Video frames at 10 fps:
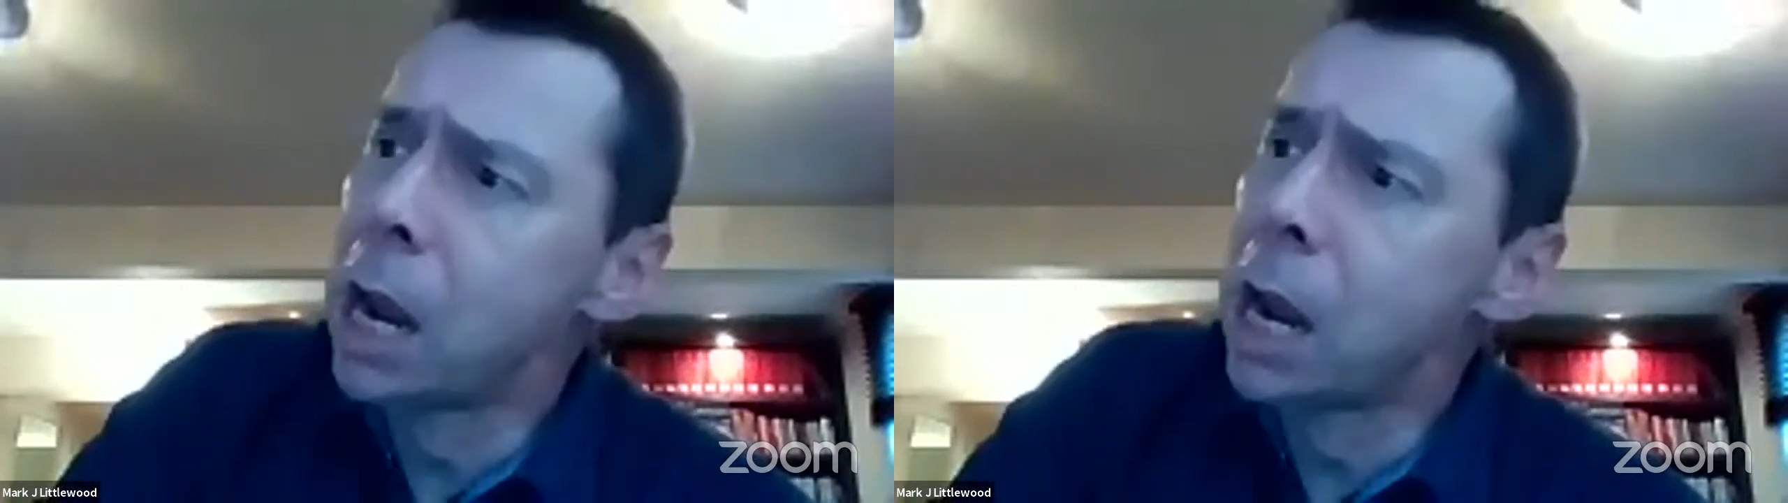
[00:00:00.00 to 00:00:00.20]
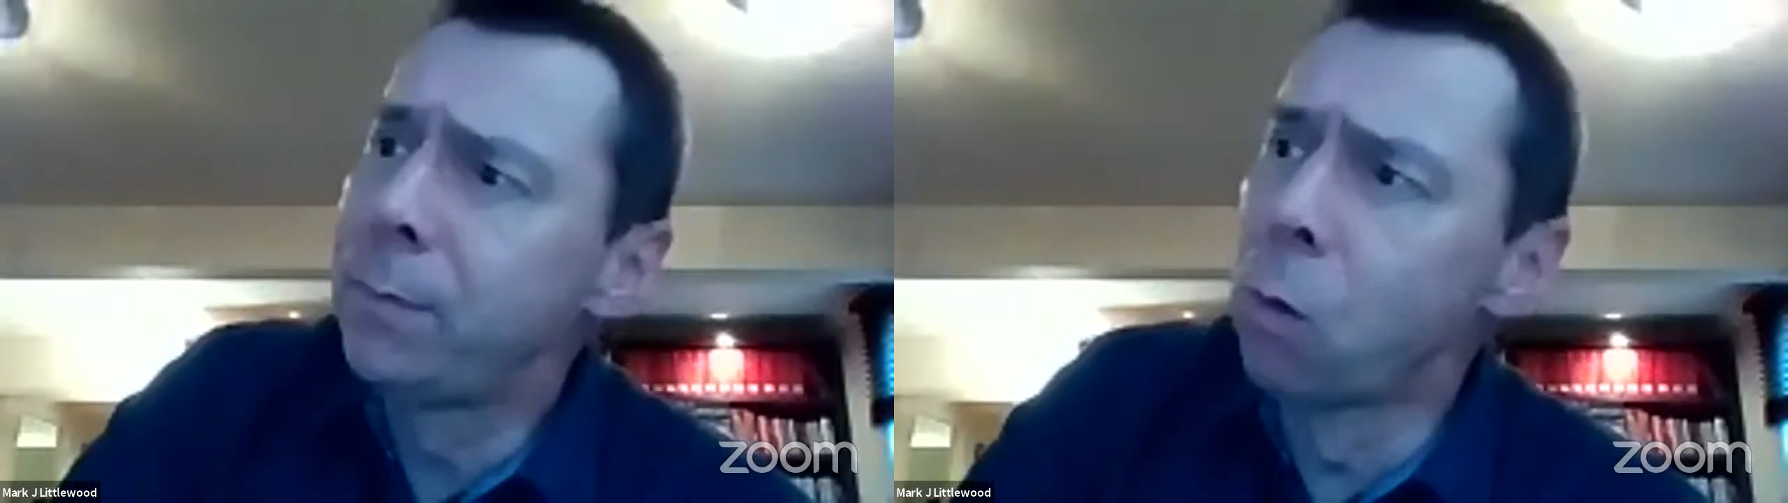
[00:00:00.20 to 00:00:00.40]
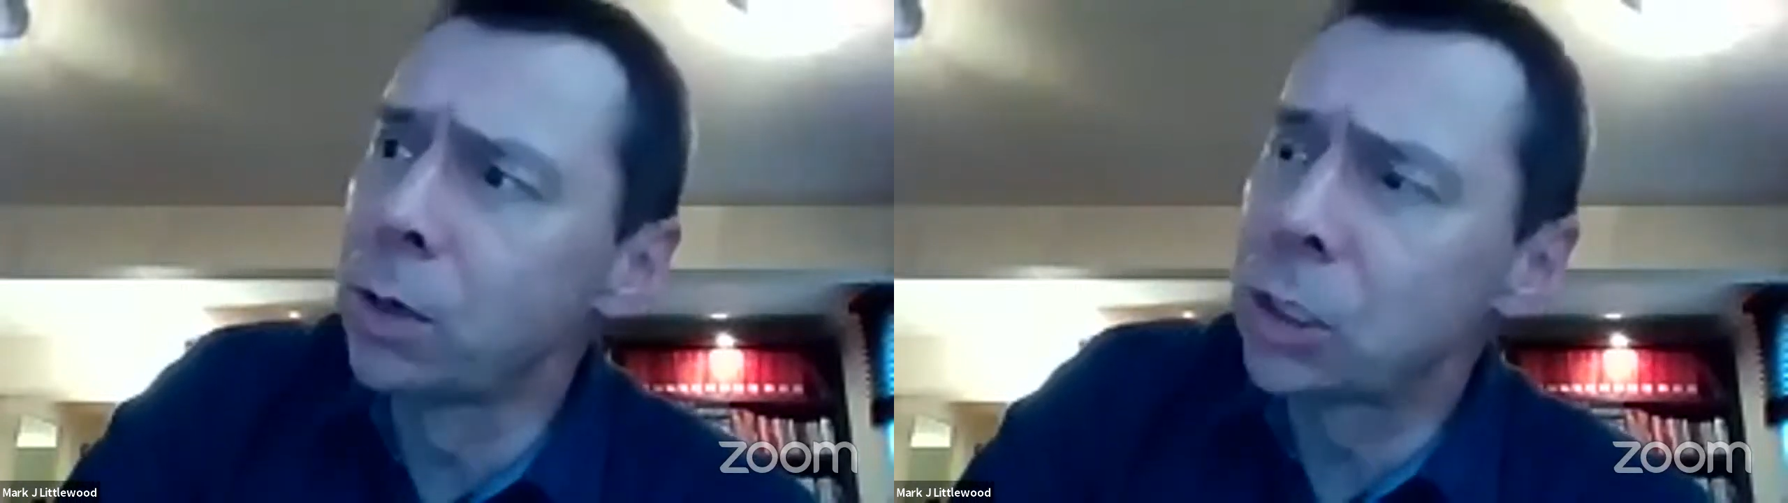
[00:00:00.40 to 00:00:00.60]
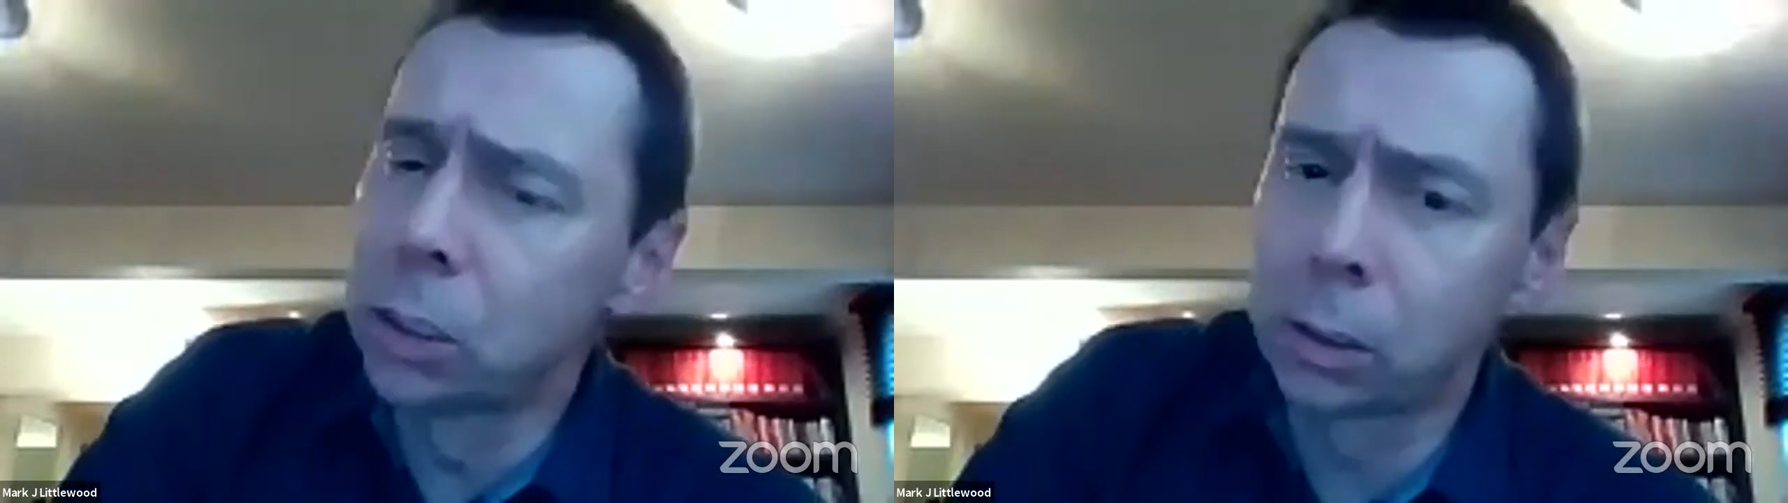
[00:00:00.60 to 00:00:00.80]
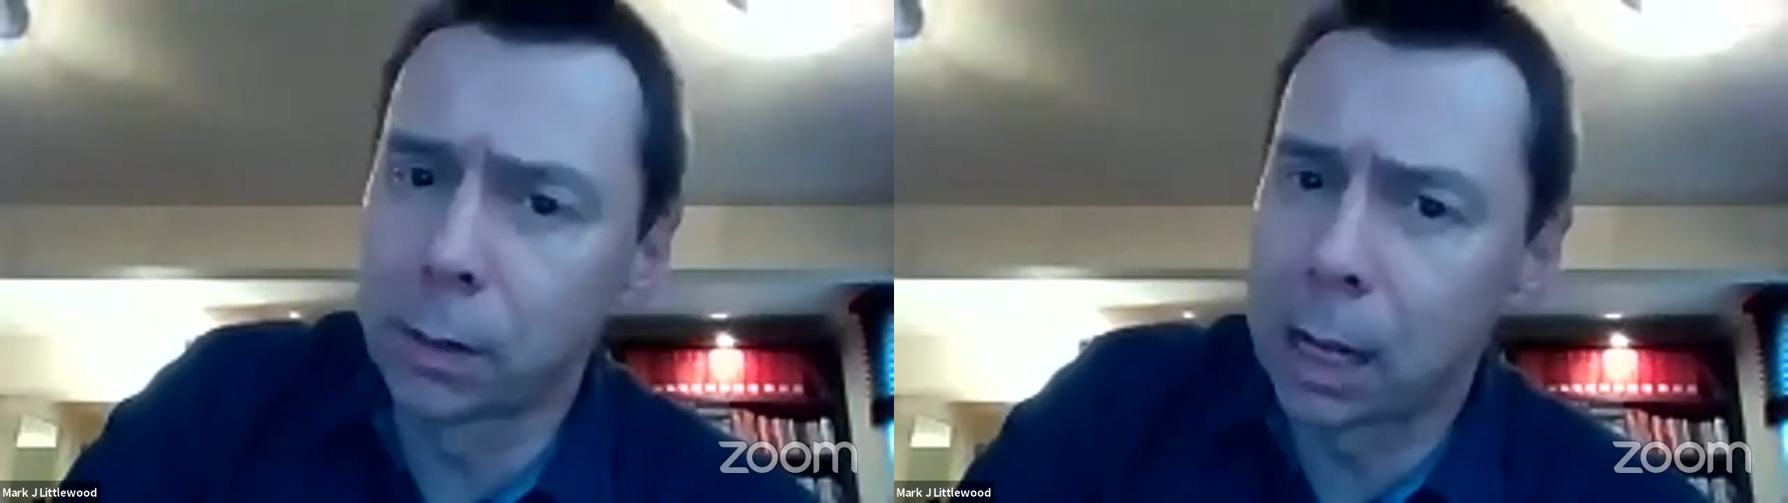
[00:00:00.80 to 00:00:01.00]
If you wanted
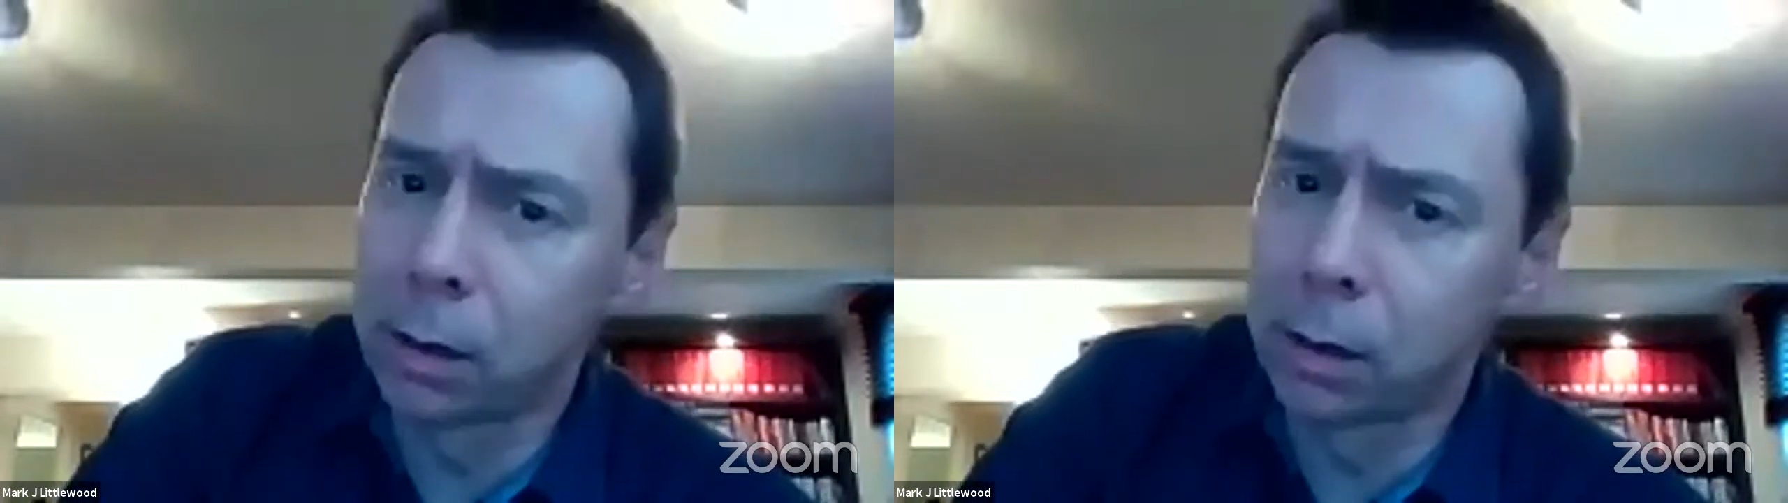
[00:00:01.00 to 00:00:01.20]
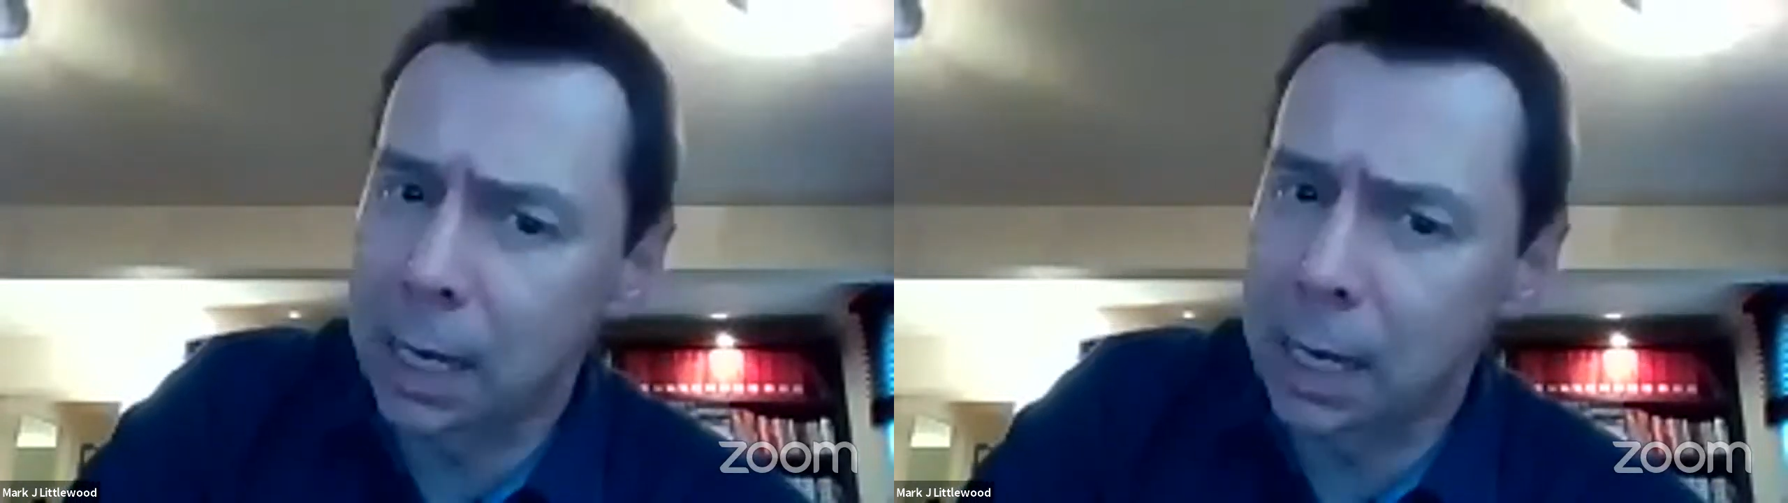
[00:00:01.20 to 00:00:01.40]
to look at the healthcare